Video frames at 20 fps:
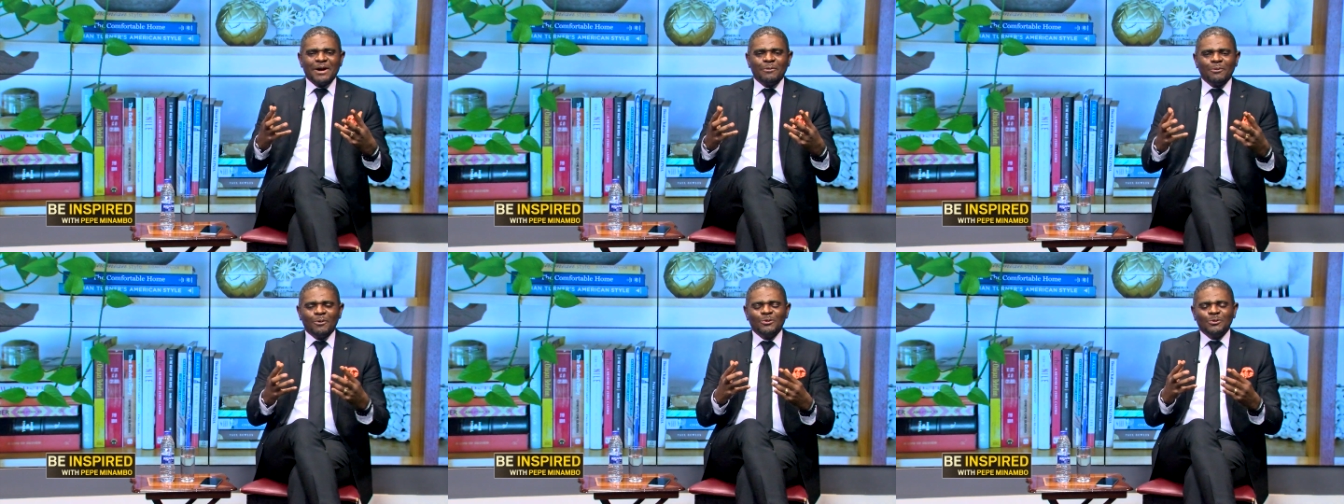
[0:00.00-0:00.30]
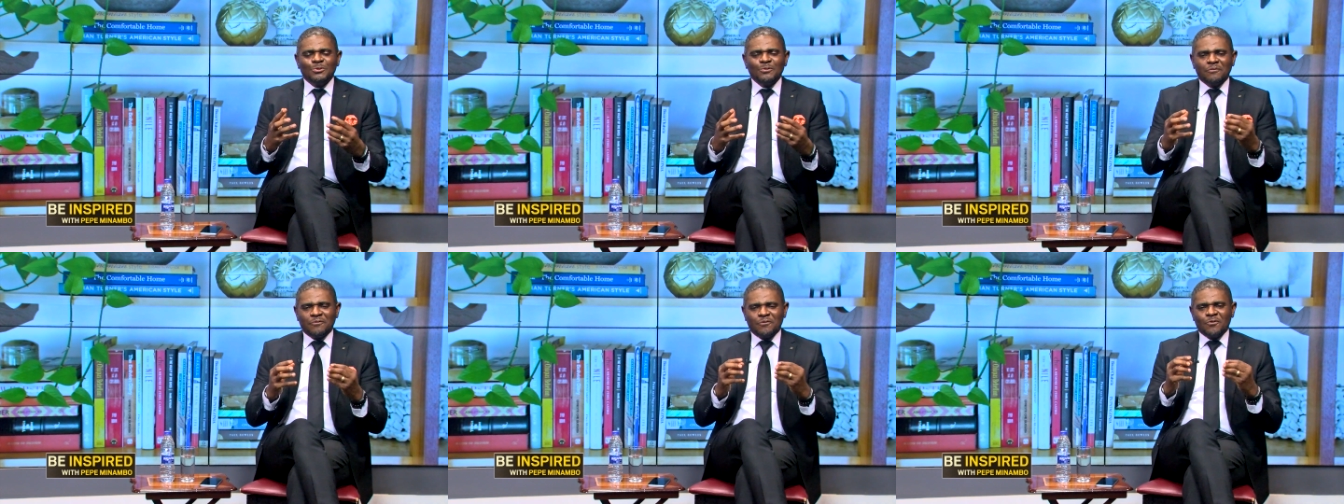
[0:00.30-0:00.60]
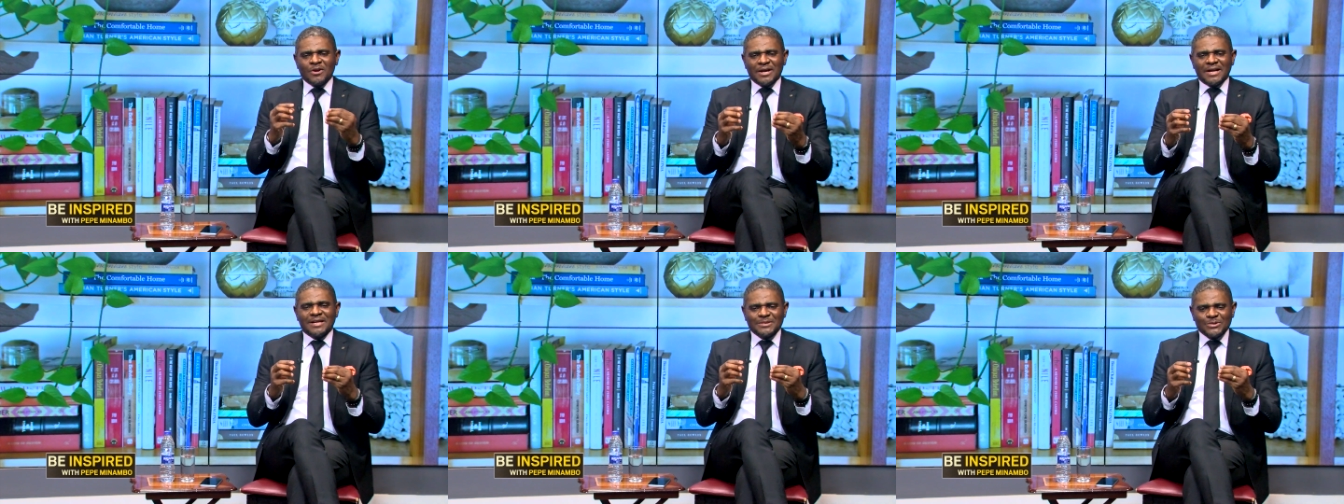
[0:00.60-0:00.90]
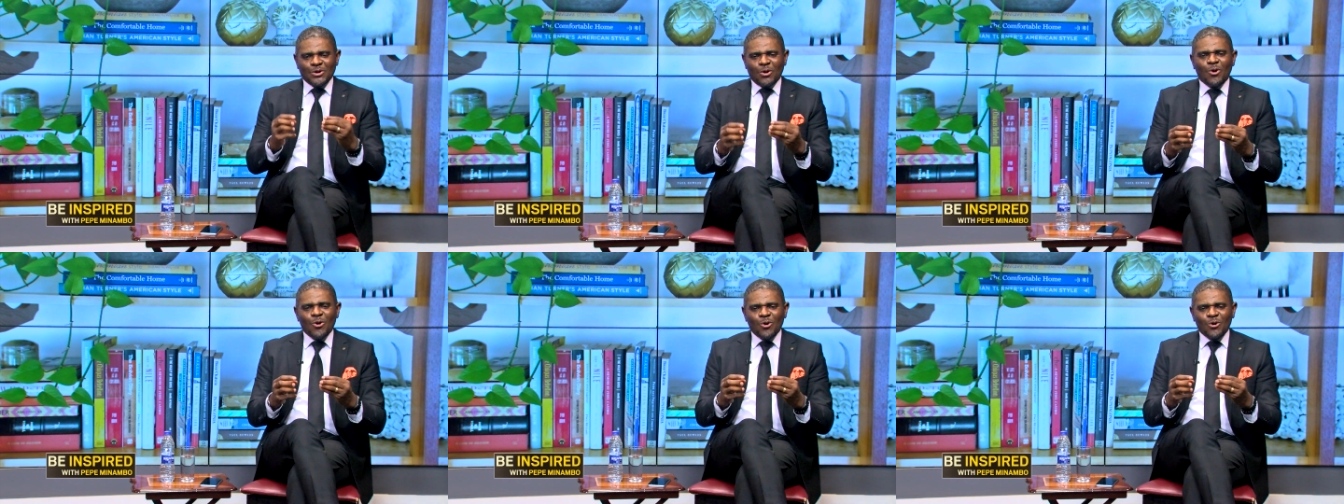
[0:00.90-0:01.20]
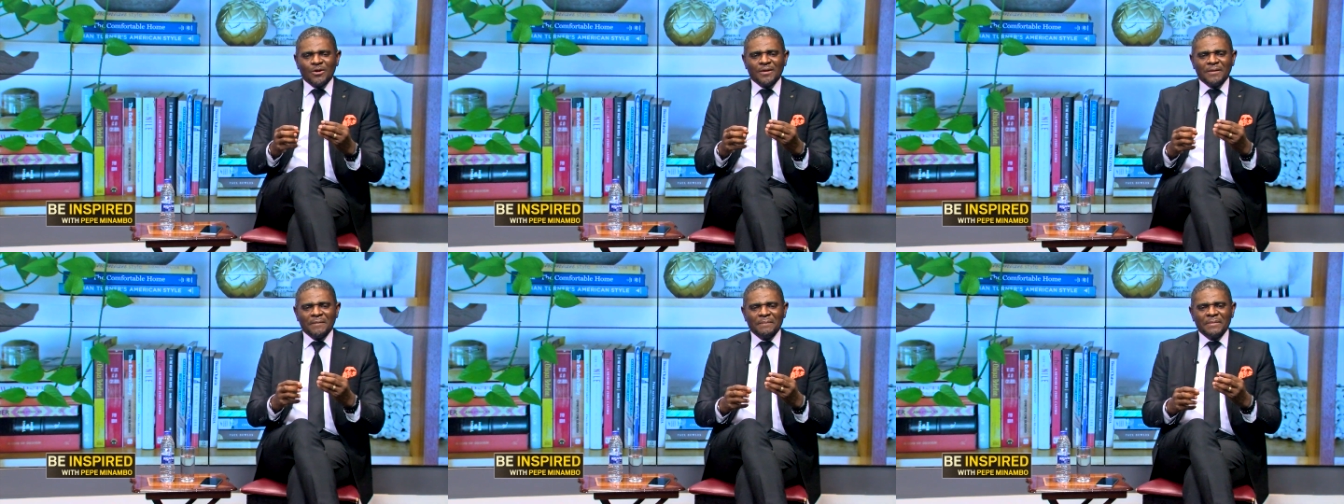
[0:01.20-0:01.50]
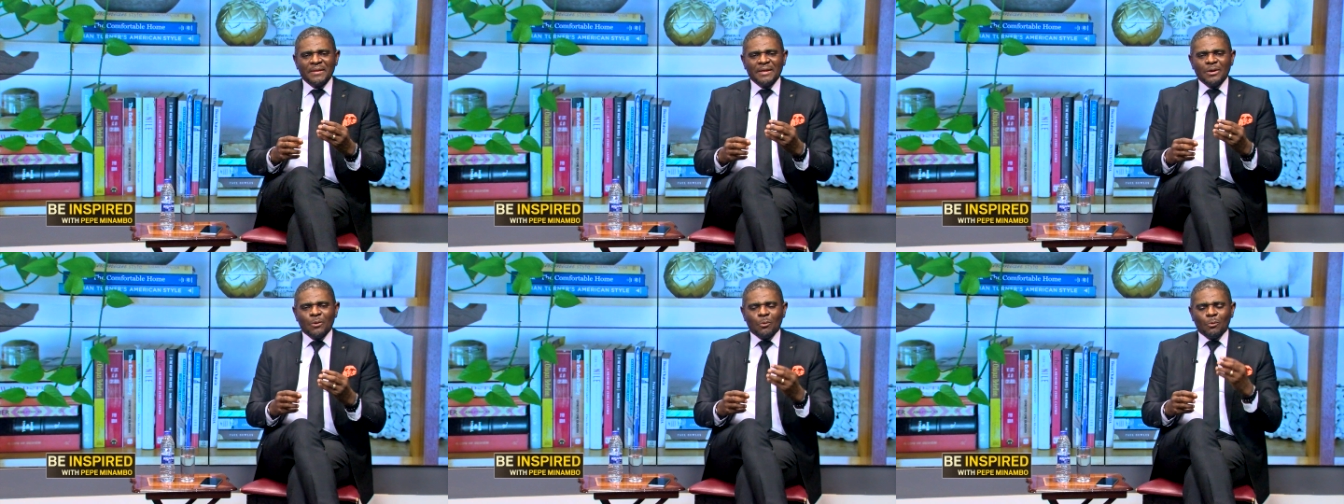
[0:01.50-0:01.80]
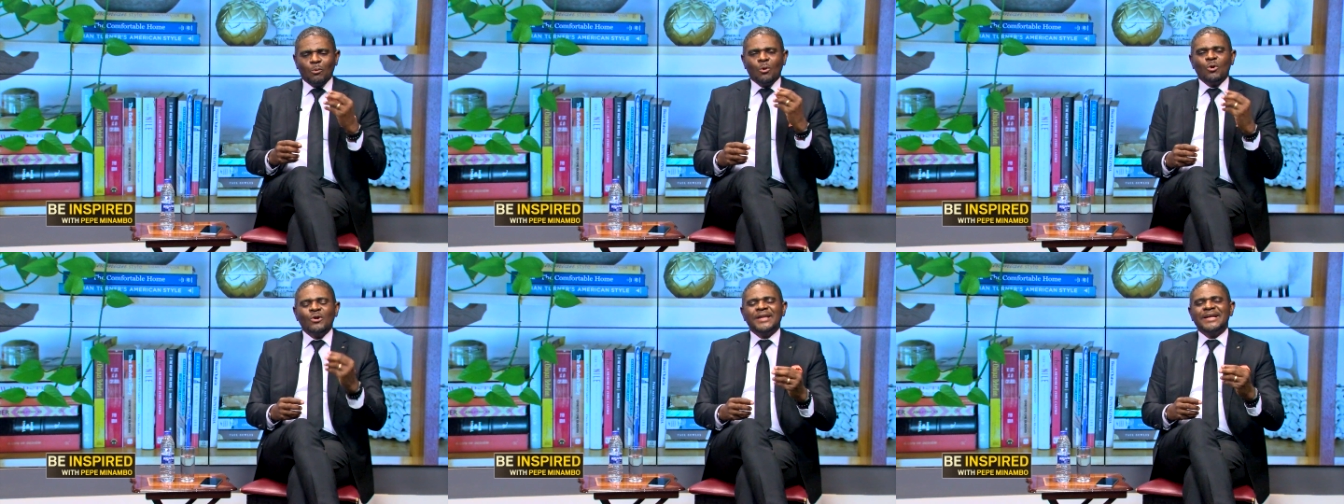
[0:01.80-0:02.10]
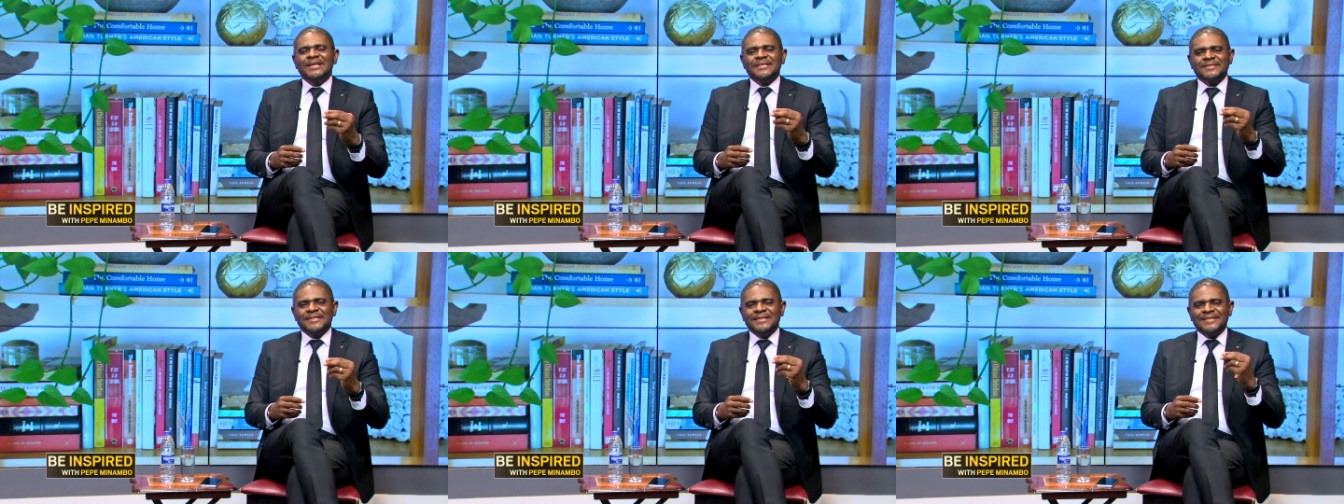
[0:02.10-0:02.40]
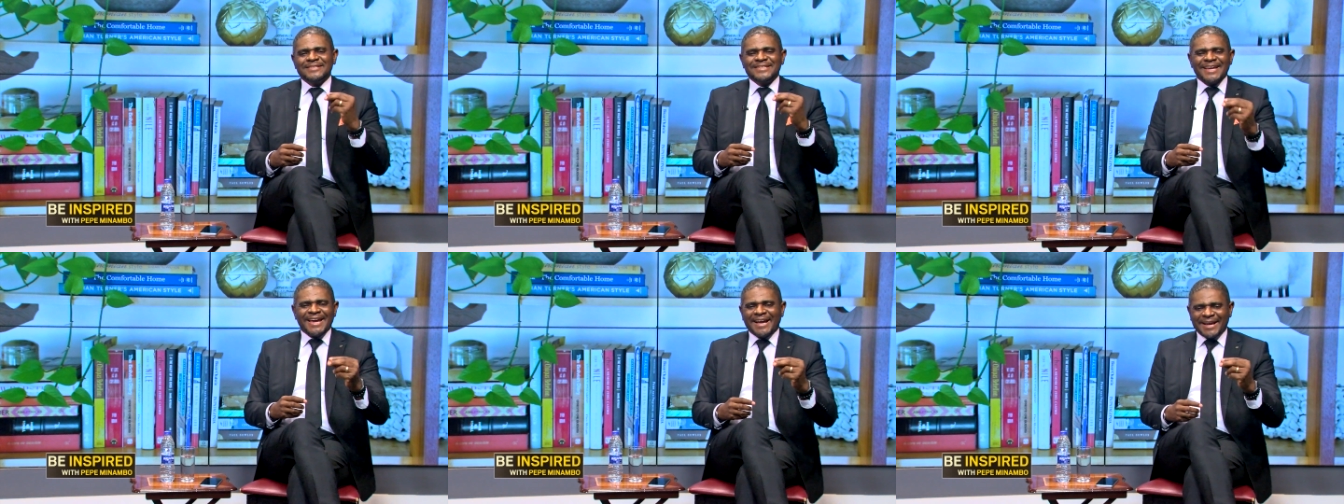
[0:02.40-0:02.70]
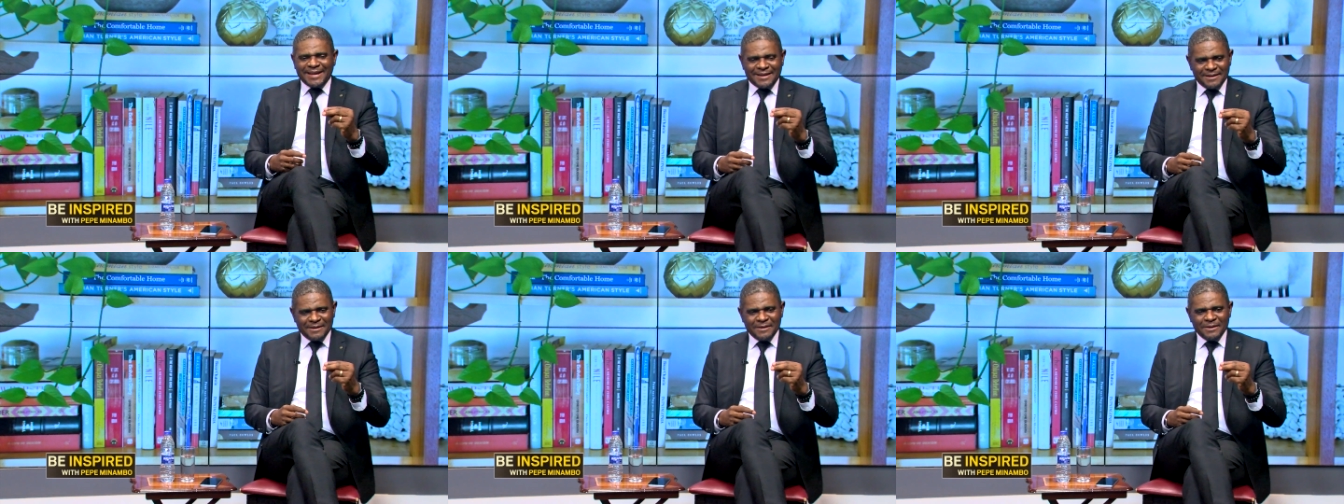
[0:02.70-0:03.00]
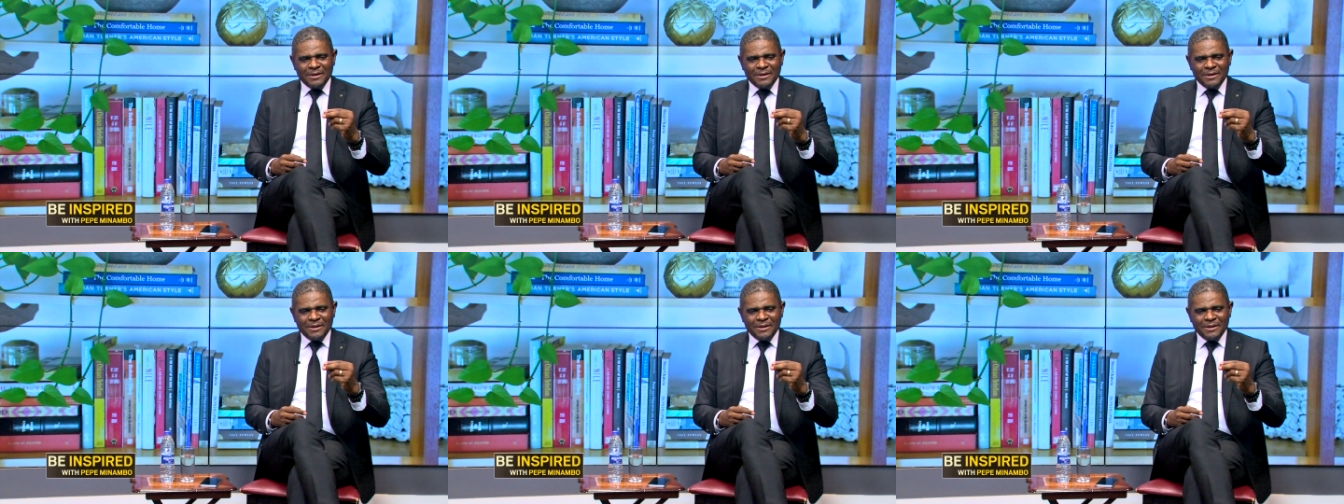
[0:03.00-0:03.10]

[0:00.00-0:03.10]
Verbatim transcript: I want to focus on what does it take